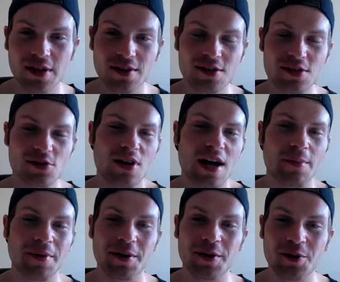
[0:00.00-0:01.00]
like, this is crap.
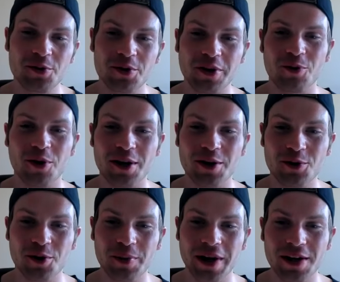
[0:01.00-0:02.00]
I don't look like Ronnie
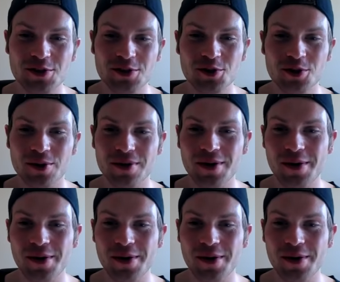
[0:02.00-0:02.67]
Coleman. I got screwed.